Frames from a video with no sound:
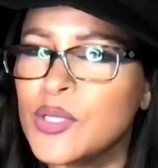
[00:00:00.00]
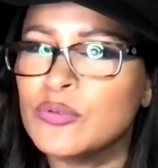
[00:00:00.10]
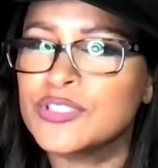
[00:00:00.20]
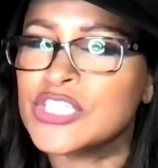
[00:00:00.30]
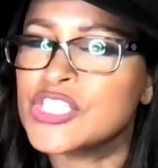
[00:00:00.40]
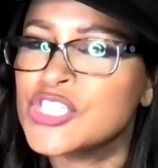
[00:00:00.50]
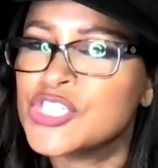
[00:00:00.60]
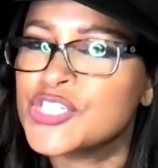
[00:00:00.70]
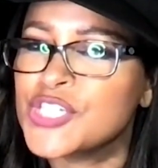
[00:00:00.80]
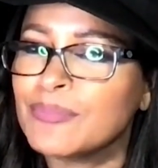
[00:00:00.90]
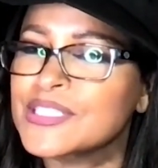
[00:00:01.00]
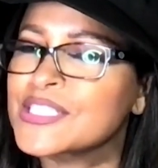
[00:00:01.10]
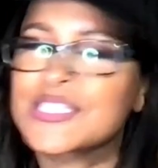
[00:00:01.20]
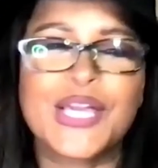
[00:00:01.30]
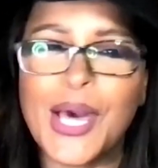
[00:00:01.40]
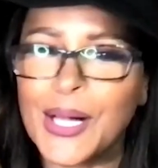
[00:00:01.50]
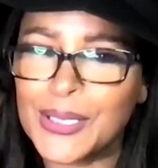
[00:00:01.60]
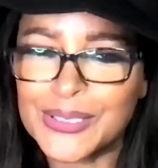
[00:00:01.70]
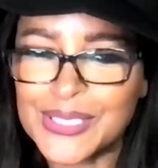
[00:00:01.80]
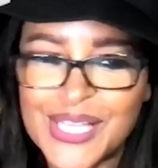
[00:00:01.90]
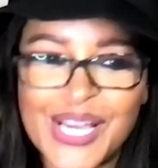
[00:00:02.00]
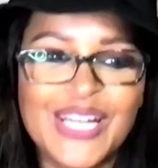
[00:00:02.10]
That's cool. That's cool.